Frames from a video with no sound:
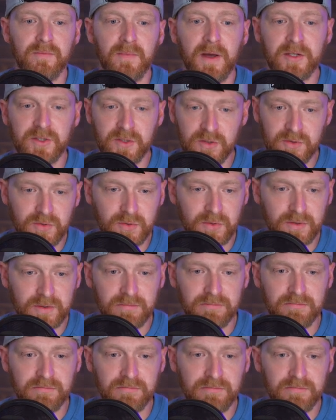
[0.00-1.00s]
I do talk
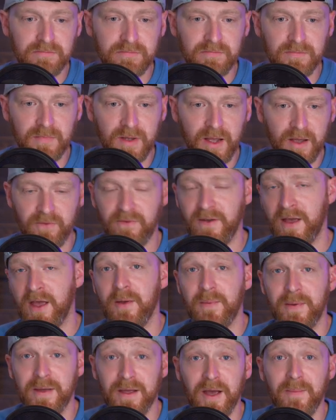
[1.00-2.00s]
a fair
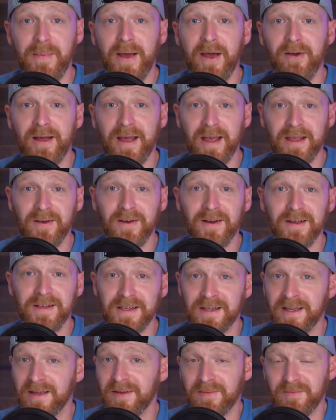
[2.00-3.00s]
bit about
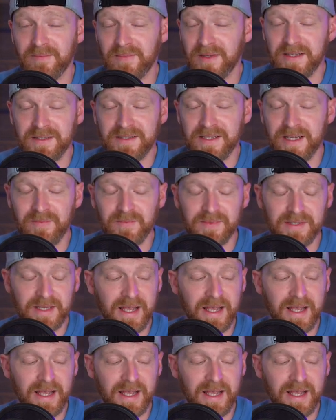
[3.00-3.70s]
AI, it seems.